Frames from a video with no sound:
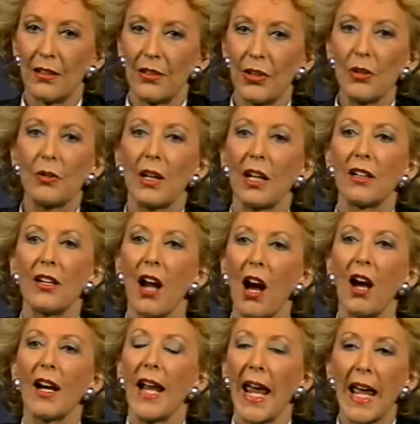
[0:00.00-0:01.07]
You
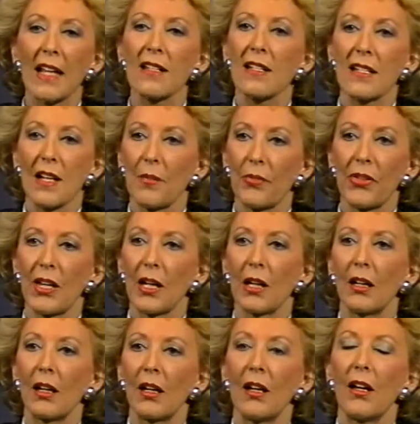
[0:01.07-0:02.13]
cannot end
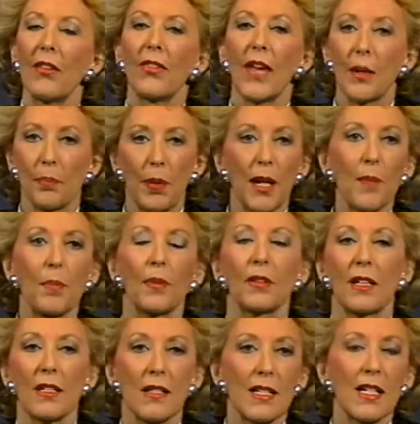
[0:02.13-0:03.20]
something that people
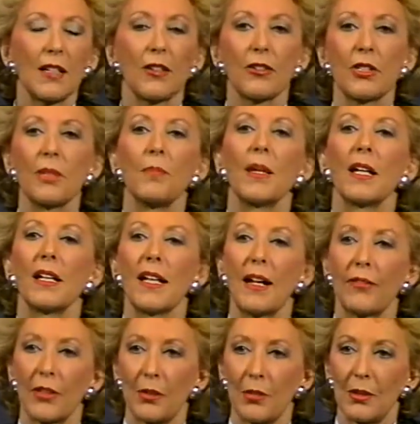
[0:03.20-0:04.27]
consider to be
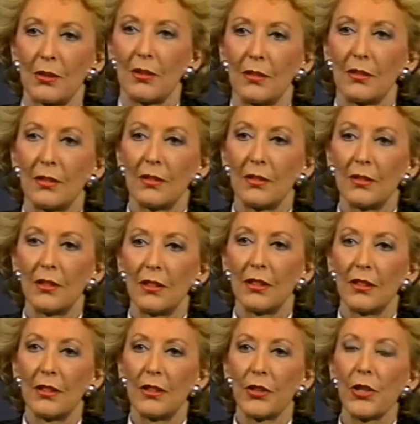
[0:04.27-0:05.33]
inevitable.
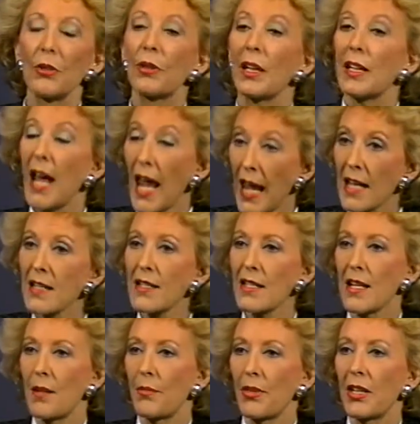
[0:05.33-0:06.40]
You can end
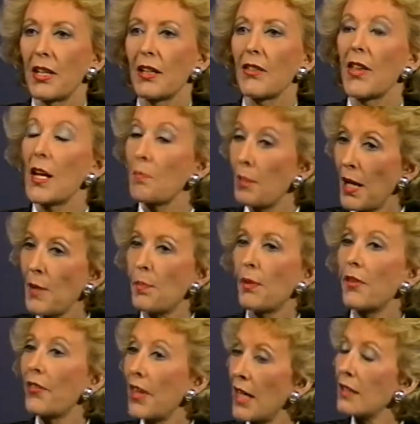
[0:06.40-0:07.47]
something that
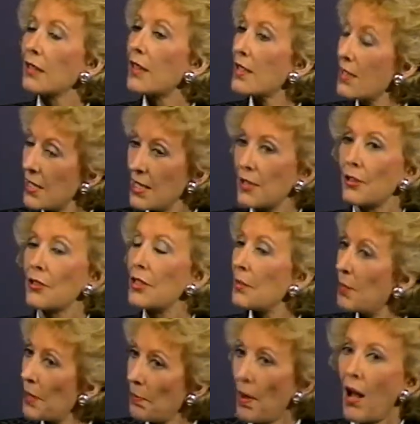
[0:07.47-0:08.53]
people then consider to
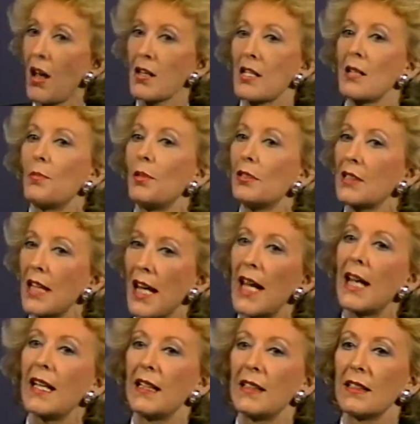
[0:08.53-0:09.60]
be possible to
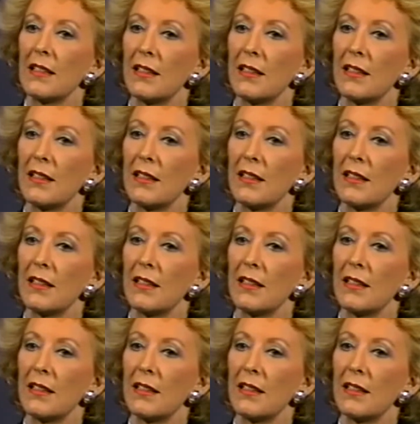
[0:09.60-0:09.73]
end.